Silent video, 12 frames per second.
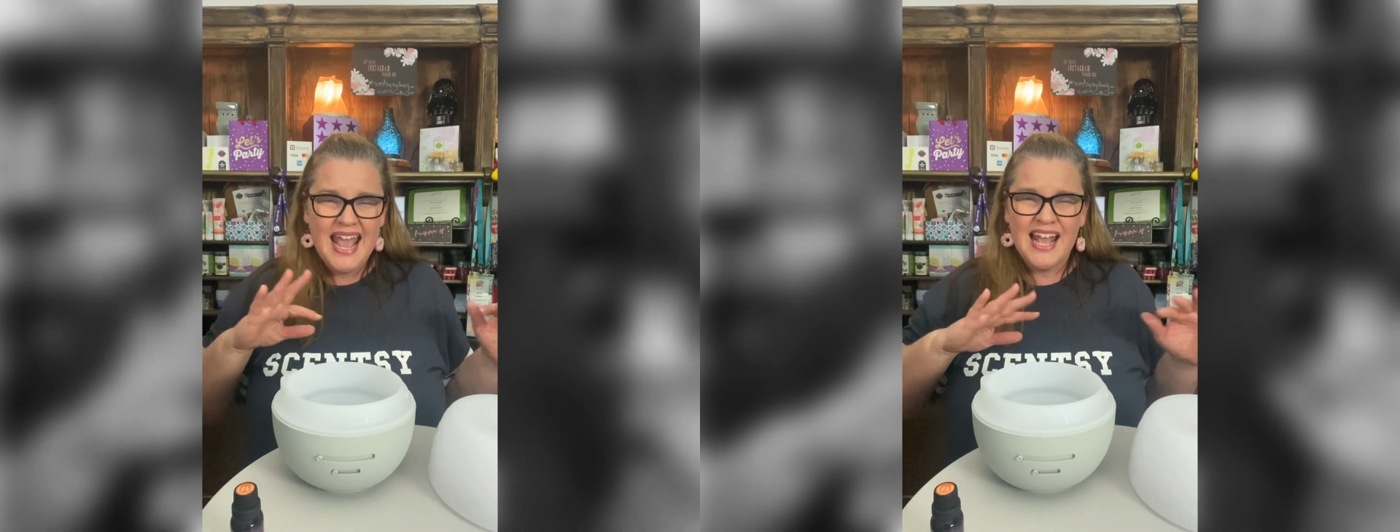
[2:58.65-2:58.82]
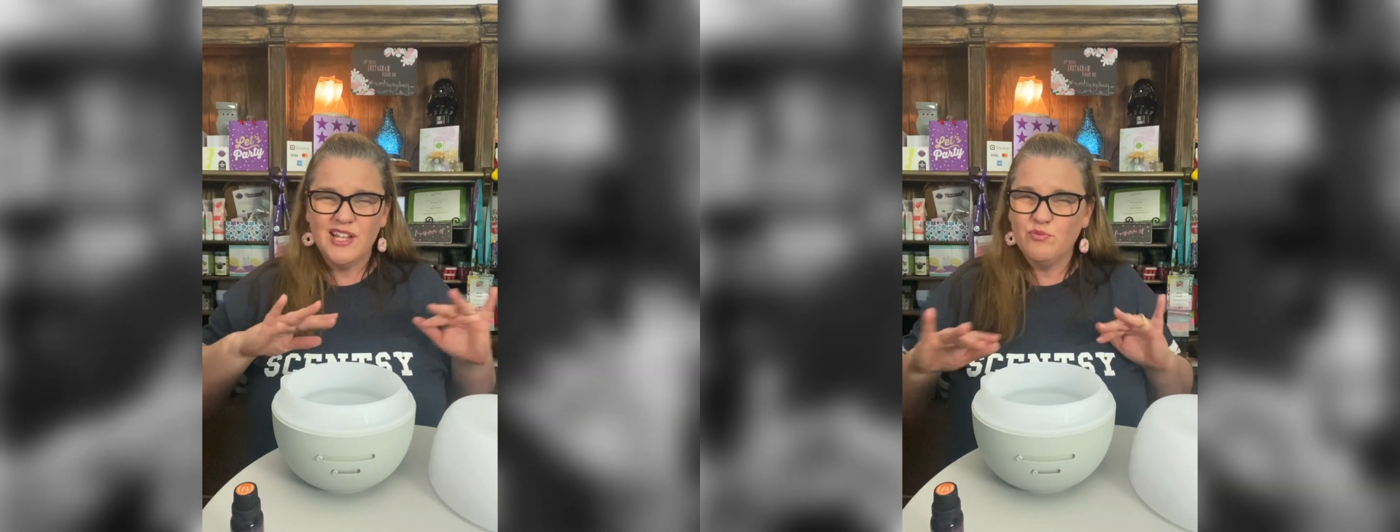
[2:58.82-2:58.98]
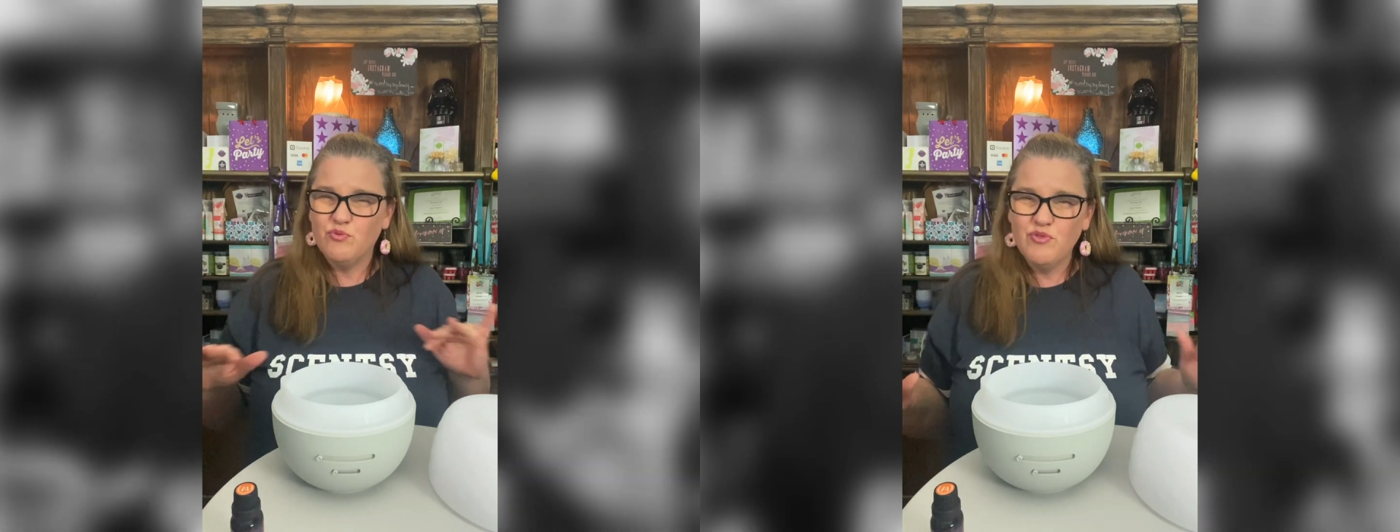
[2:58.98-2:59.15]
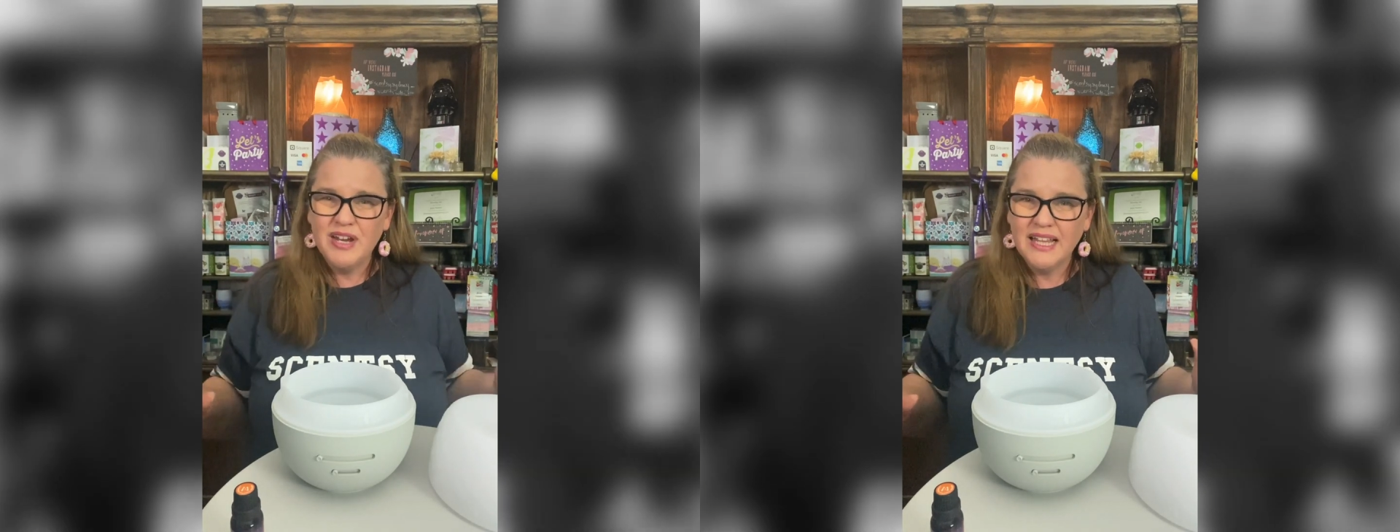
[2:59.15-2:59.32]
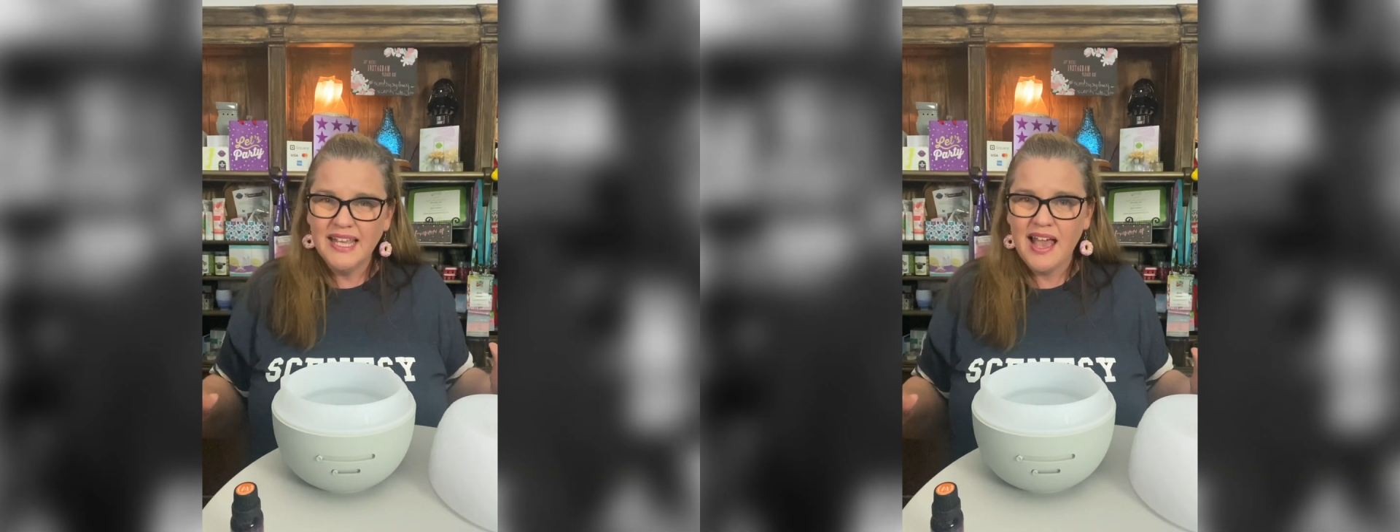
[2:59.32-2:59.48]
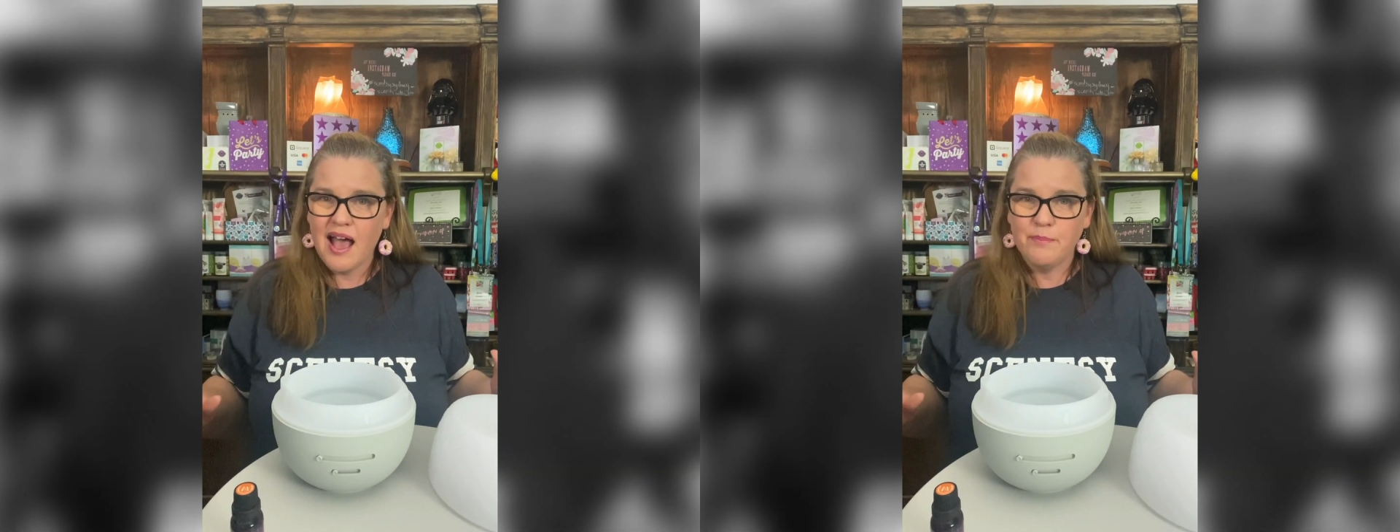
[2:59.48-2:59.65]
It's
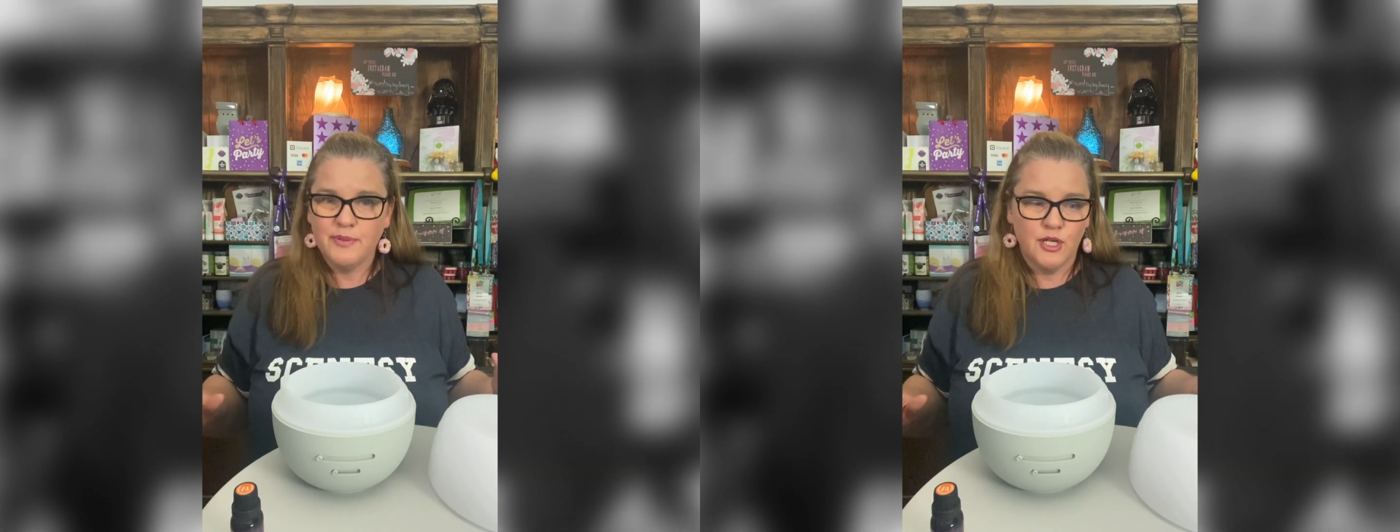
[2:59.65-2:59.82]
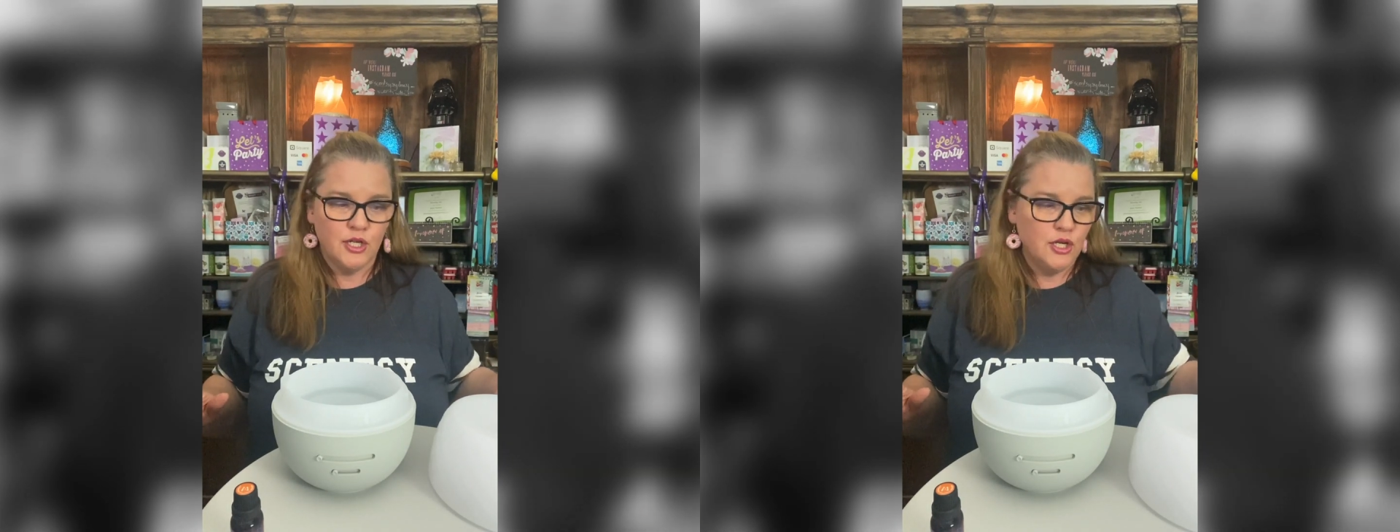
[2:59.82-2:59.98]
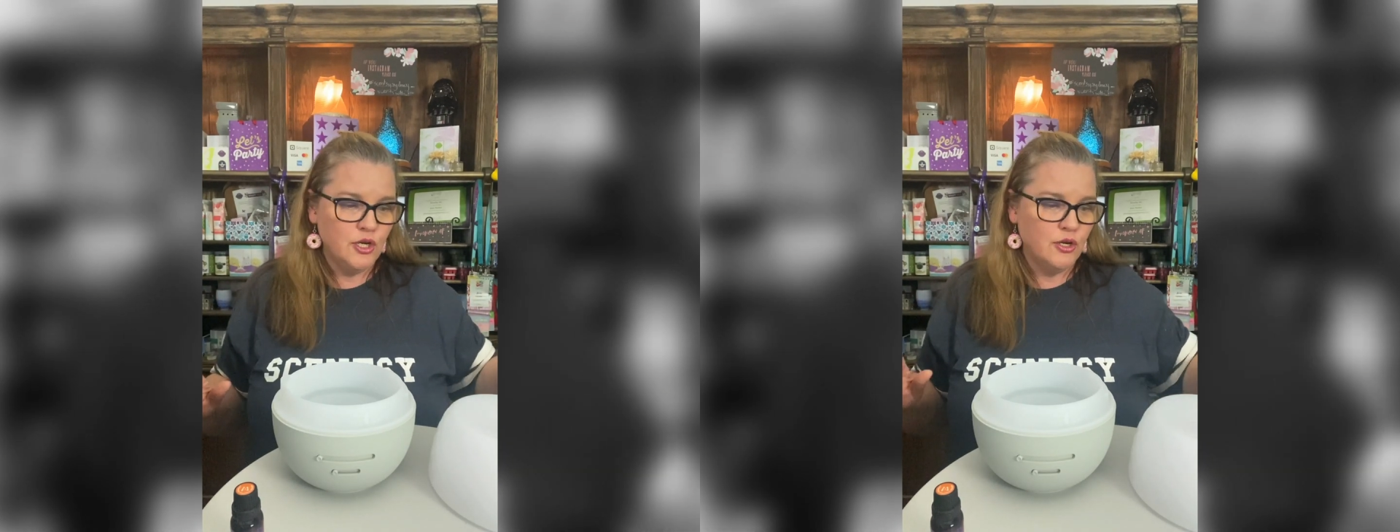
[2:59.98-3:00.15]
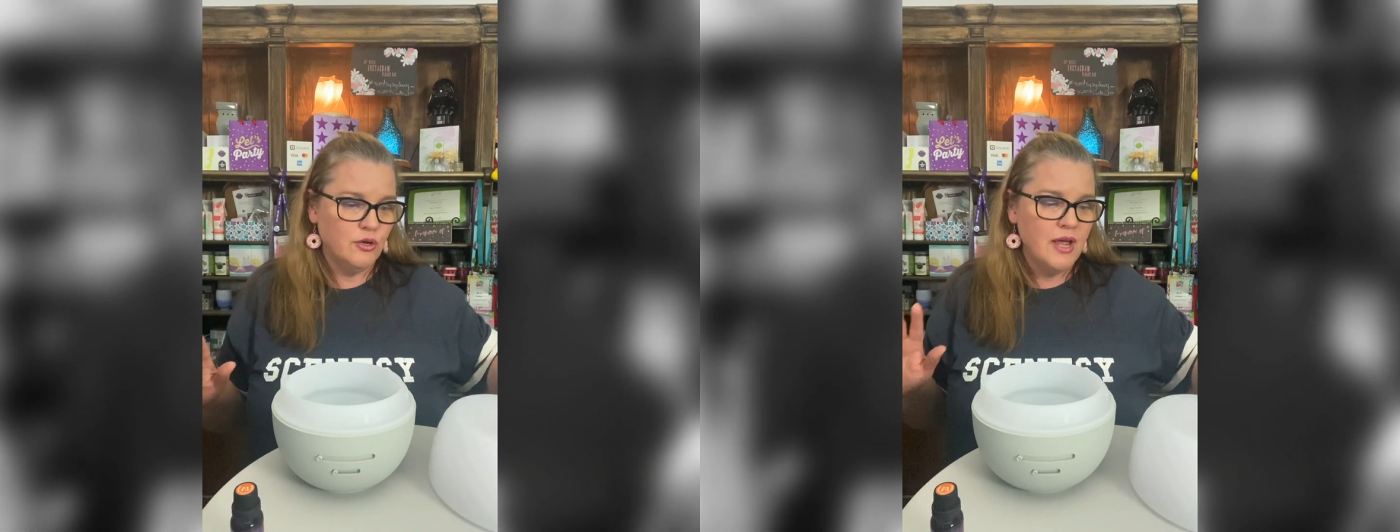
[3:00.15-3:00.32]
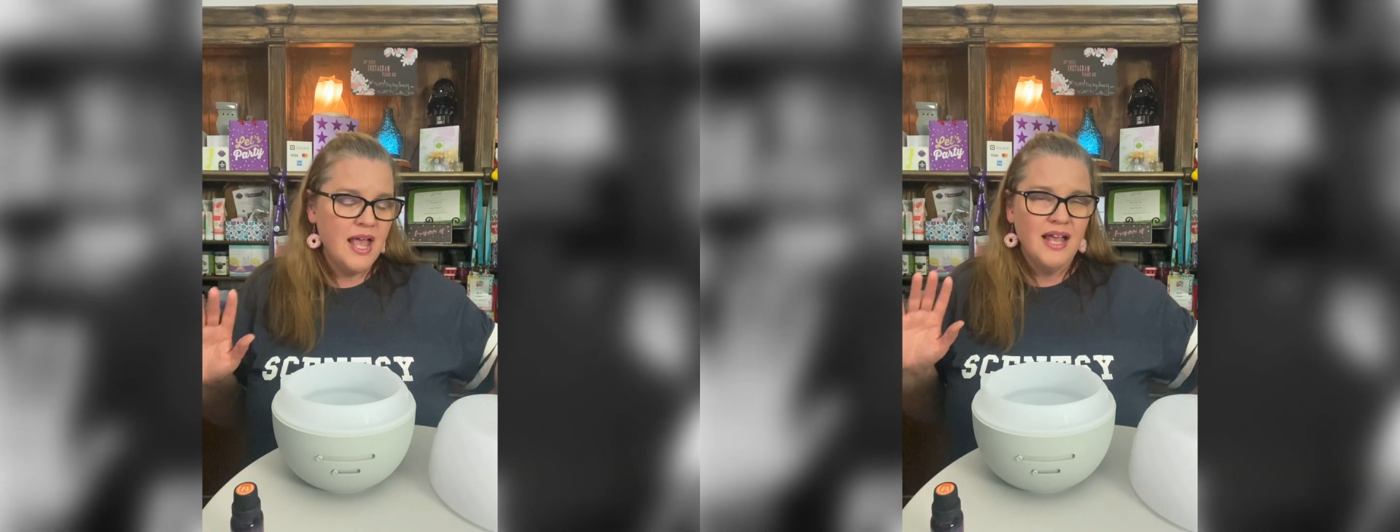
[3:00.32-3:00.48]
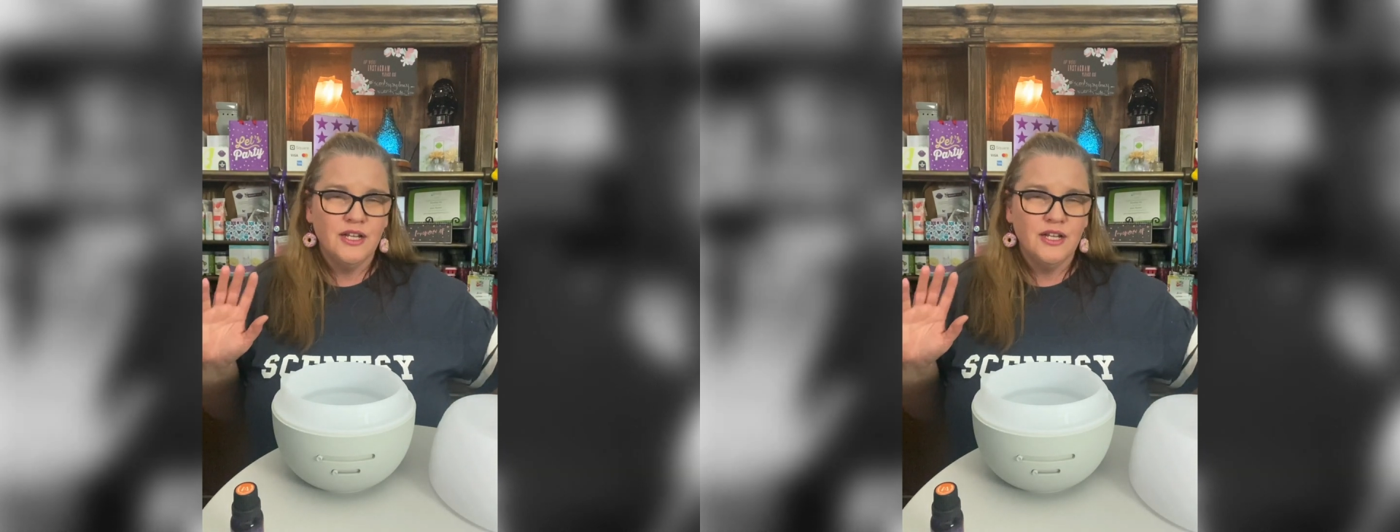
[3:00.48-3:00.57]
really up to you.